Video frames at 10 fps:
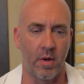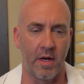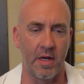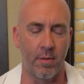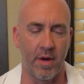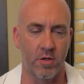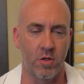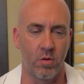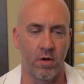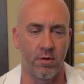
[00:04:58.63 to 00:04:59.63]
I need about
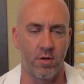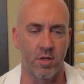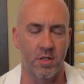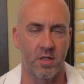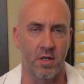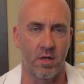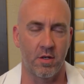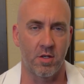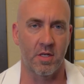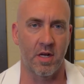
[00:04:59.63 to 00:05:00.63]
200 just to
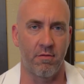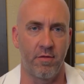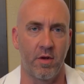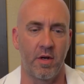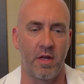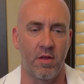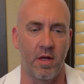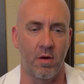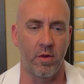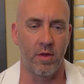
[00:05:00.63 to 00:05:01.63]
kind of feel
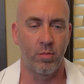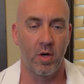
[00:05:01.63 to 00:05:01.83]
anything with it.